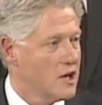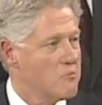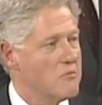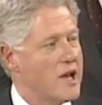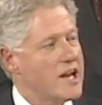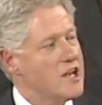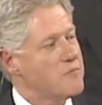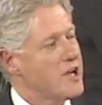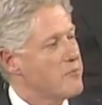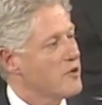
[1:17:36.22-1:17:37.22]
Many
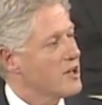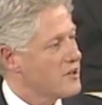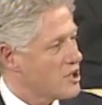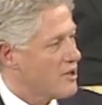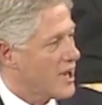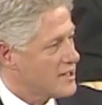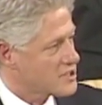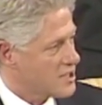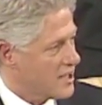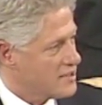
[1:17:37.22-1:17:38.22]
people in the United
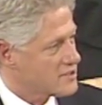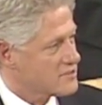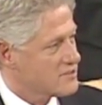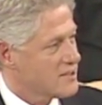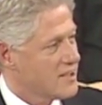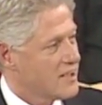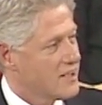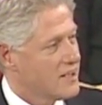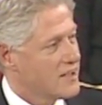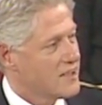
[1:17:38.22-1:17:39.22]
States,
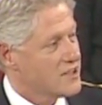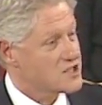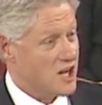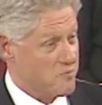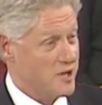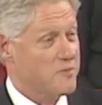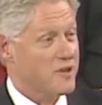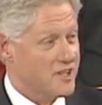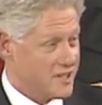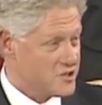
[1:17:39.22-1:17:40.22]
some
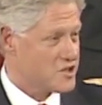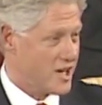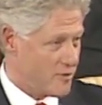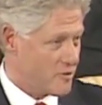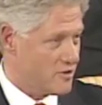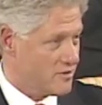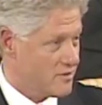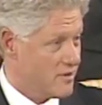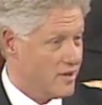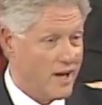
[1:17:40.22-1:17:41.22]
people in this chamber,
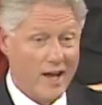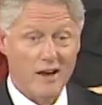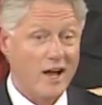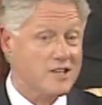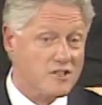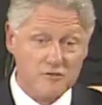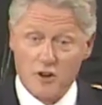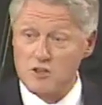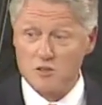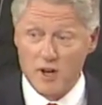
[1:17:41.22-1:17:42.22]
and lots of
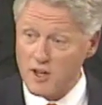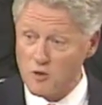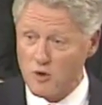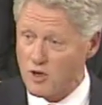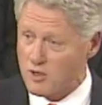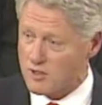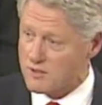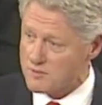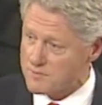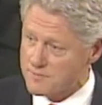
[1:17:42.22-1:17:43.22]
folks around the world
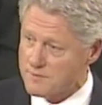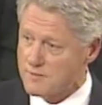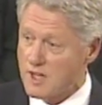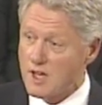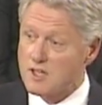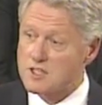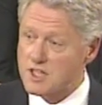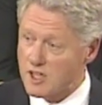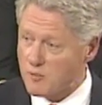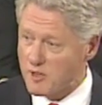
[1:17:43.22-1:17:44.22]

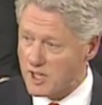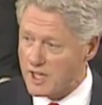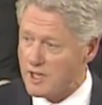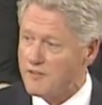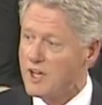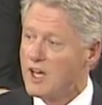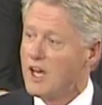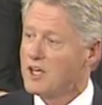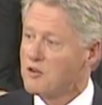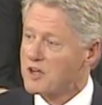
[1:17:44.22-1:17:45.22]
still believe
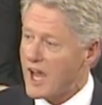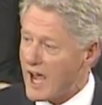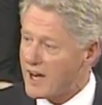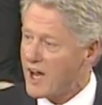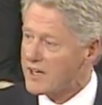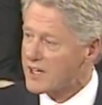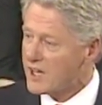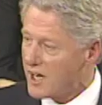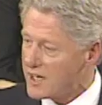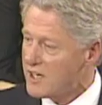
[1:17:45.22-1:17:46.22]
you cannot
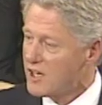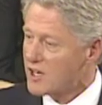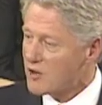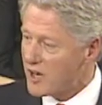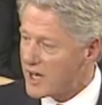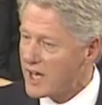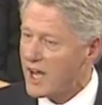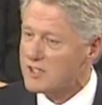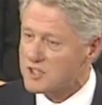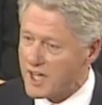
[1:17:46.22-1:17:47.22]
cut
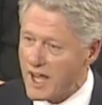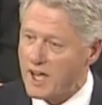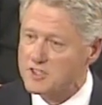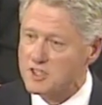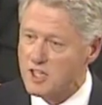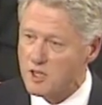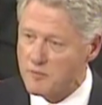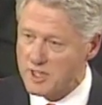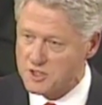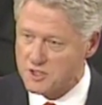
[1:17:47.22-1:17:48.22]
greenhouse gas
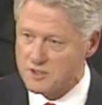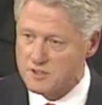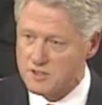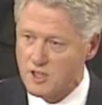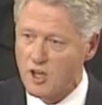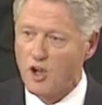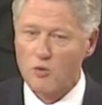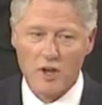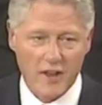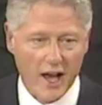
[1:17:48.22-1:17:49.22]
emissions
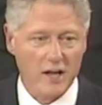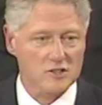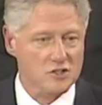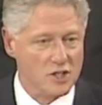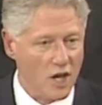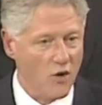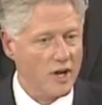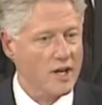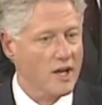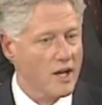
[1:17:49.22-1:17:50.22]
without
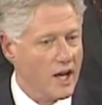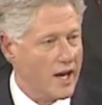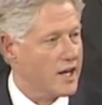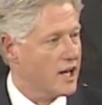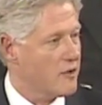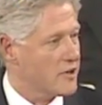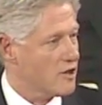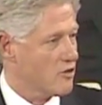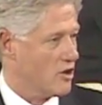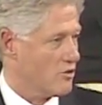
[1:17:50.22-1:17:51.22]
slowing economic
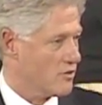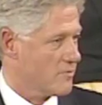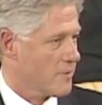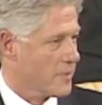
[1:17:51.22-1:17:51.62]
growth.